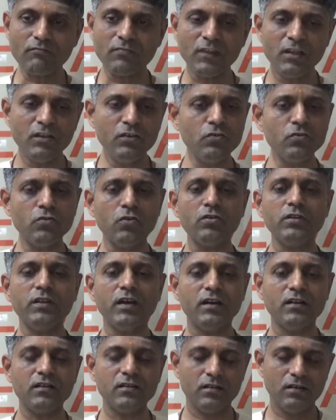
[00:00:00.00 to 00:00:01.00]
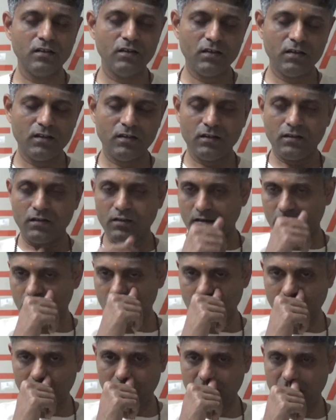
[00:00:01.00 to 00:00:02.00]
You know that
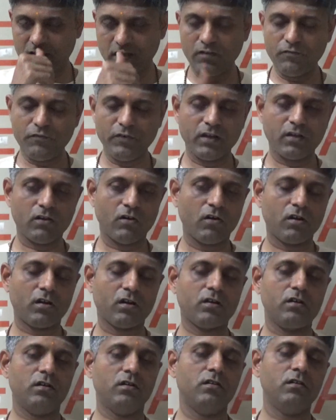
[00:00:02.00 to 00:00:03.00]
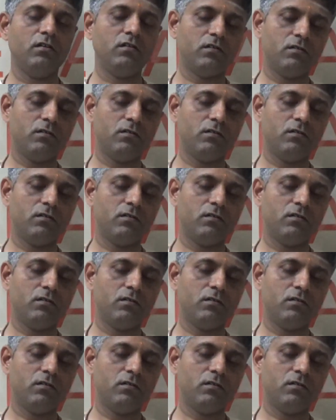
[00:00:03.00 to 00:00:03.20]
the Delphic oracle,